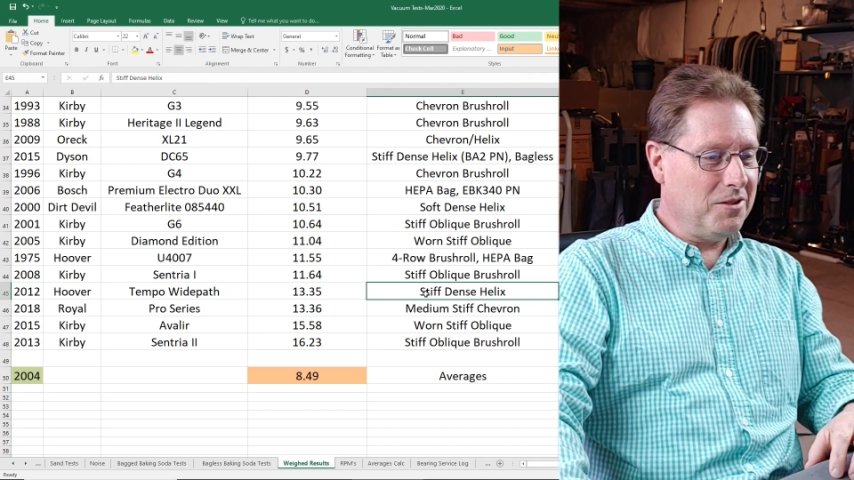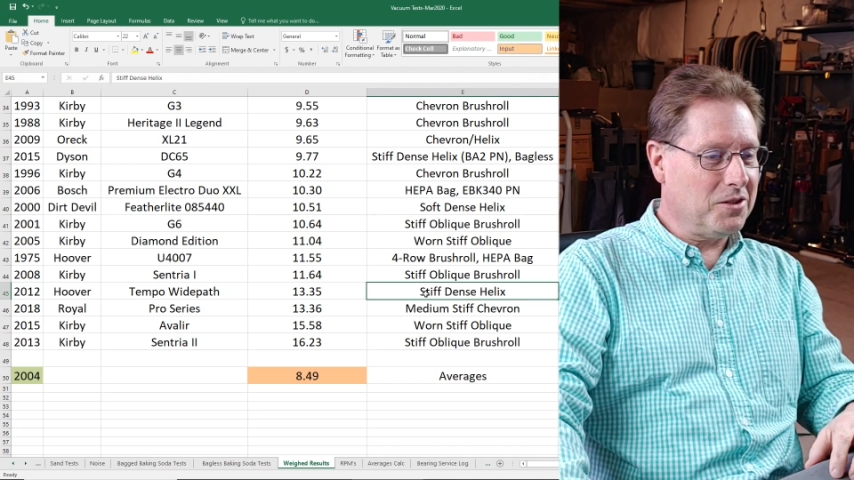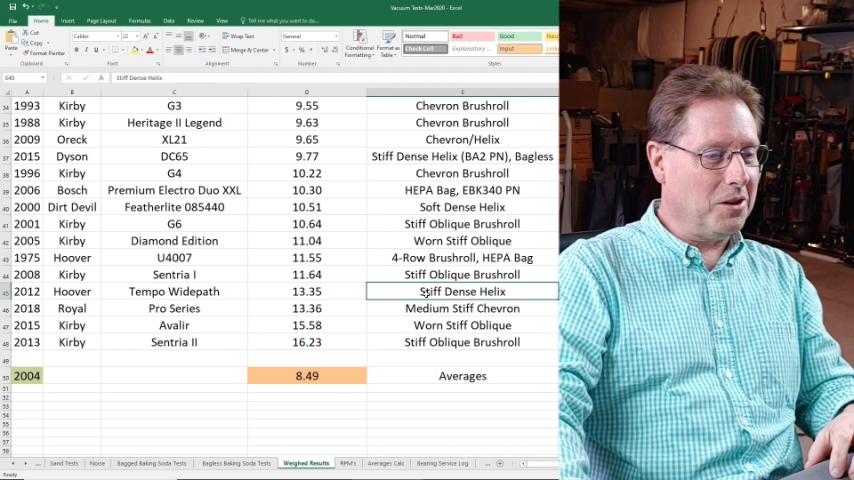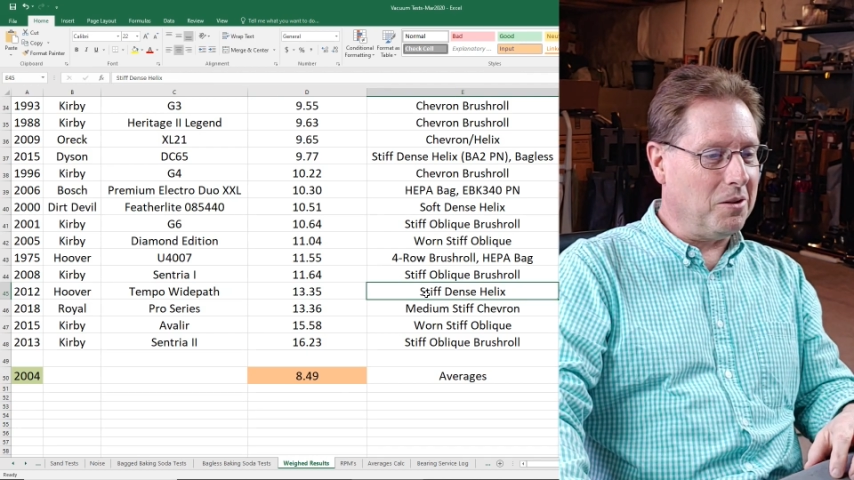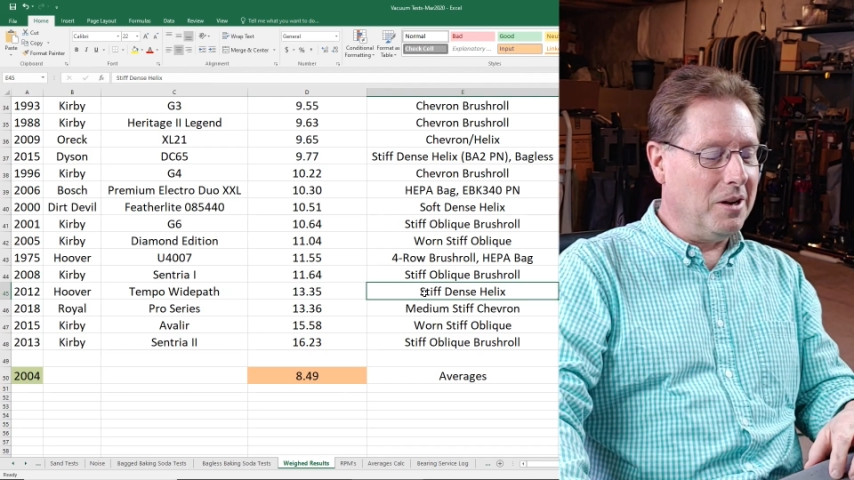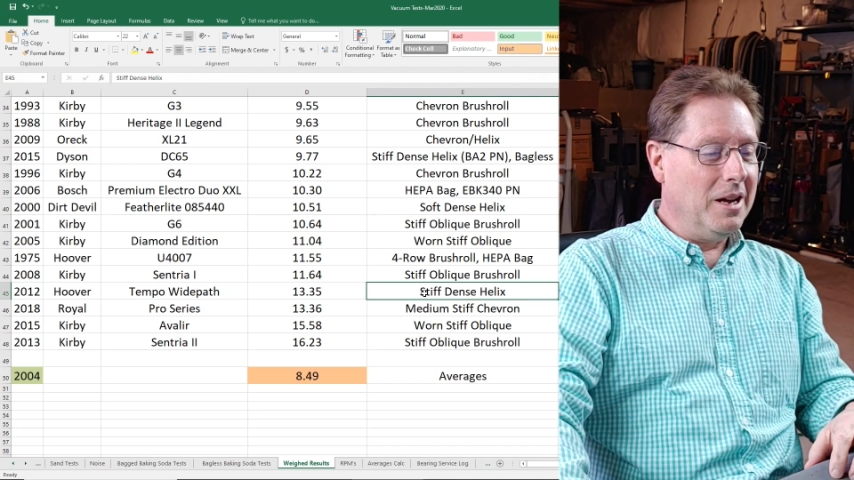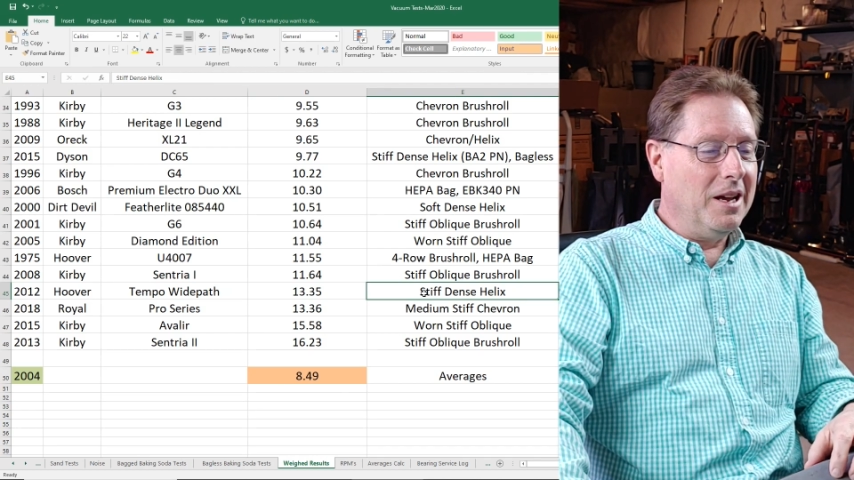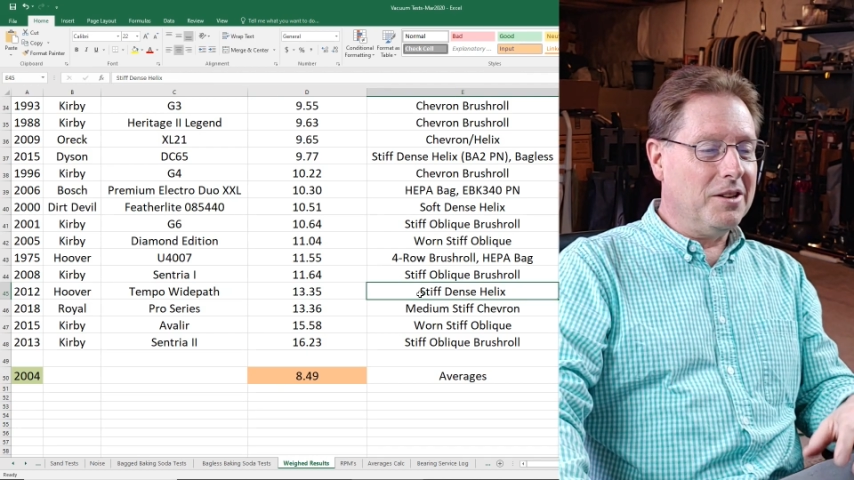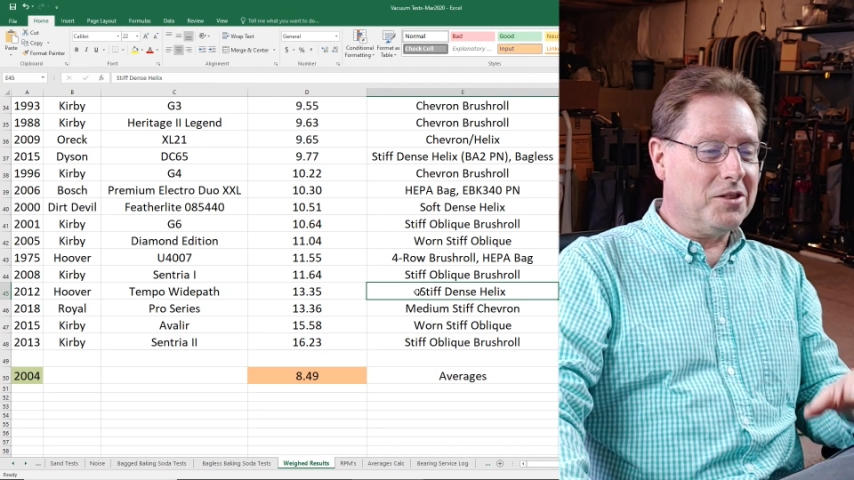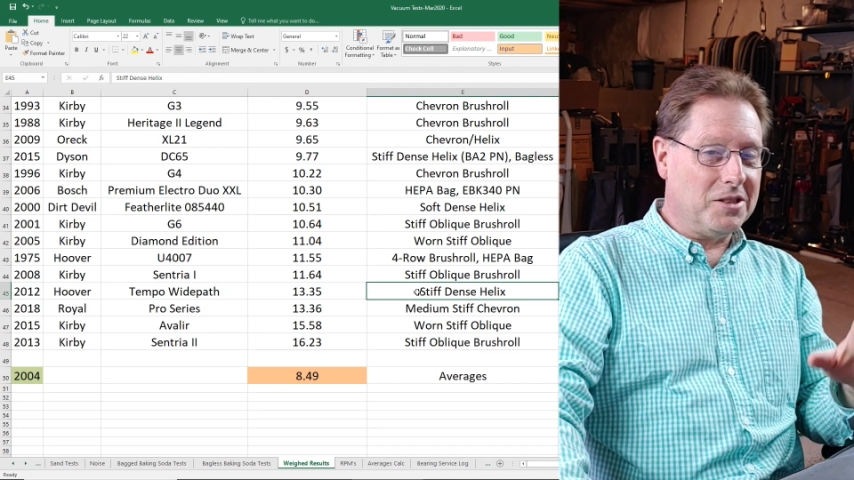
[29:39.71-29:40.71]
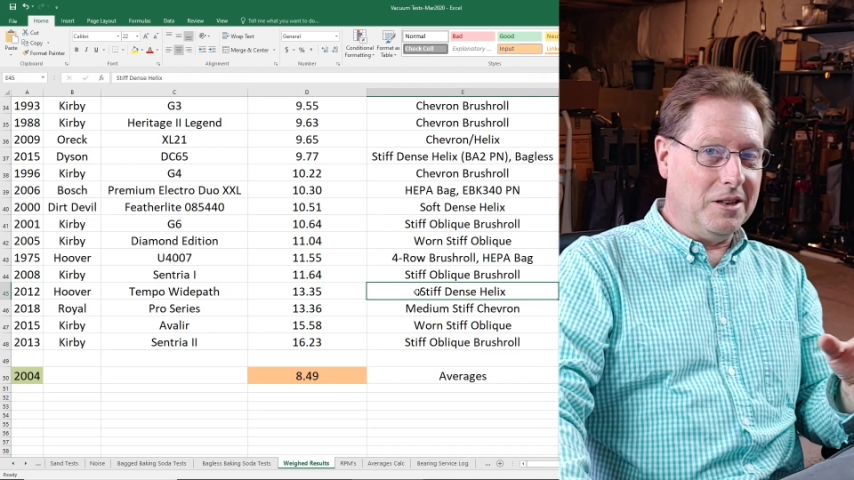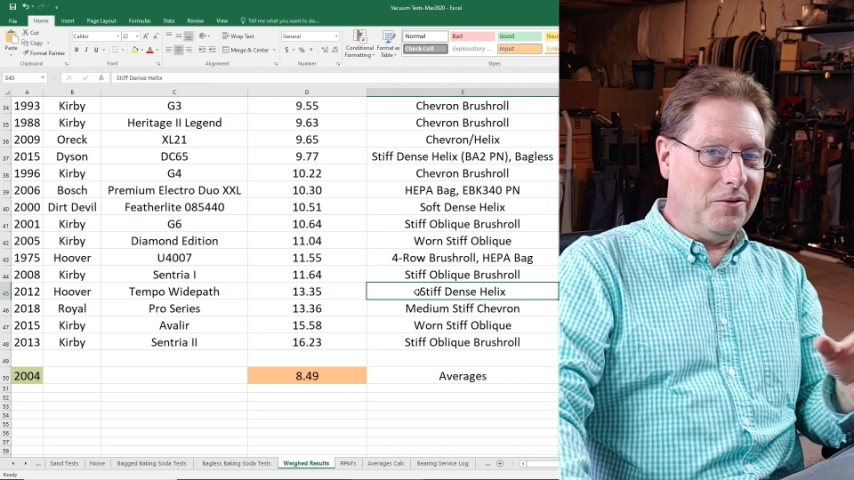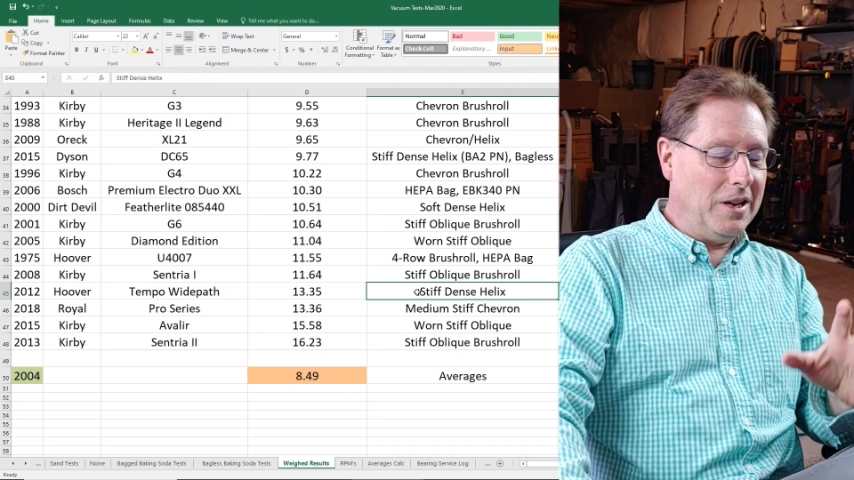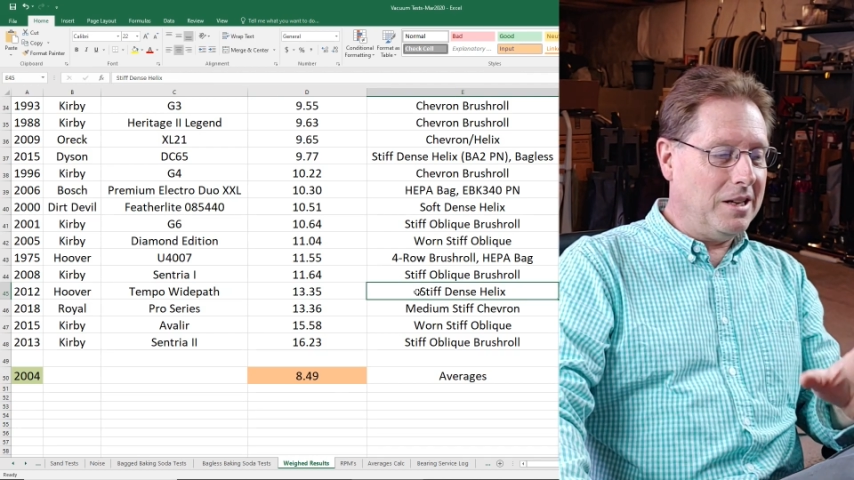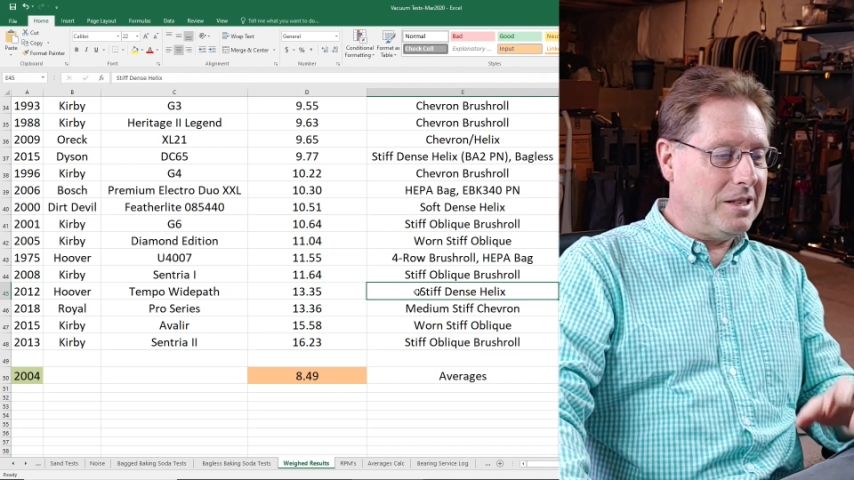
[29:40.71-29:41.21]
So
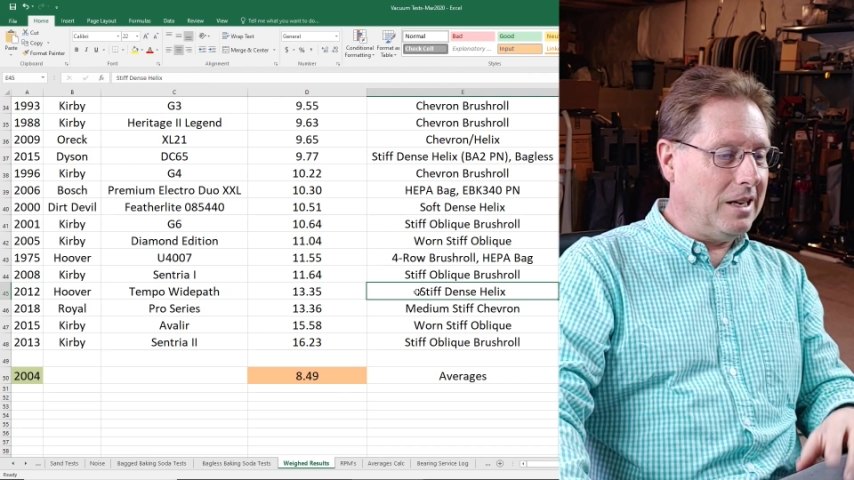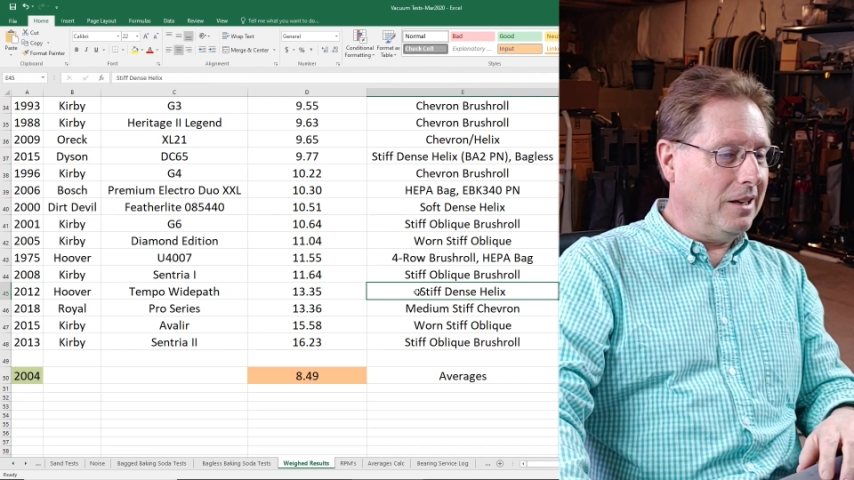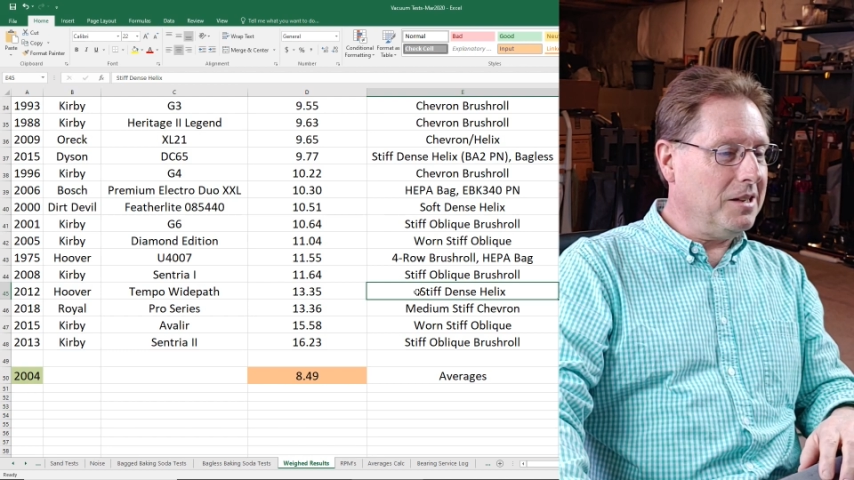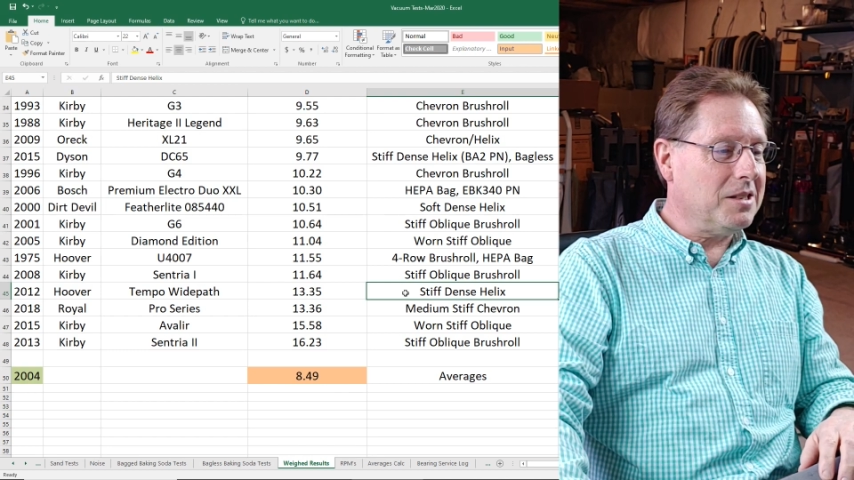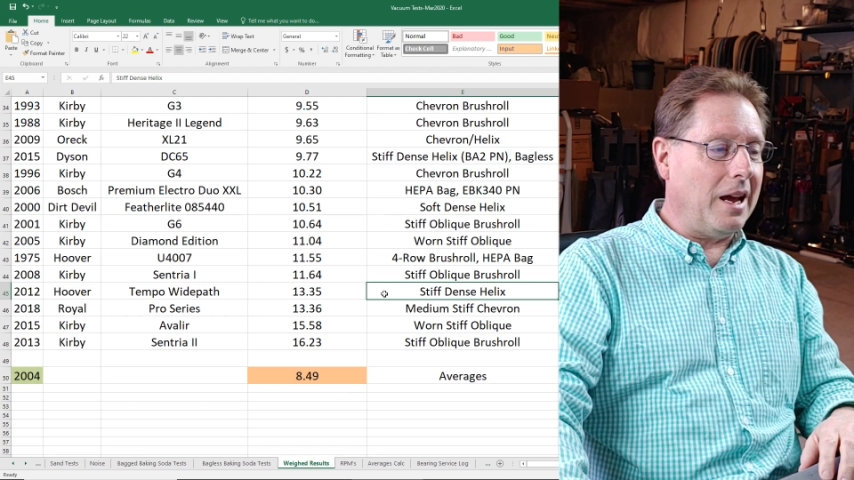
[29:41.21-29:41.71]
stiff, dense helix,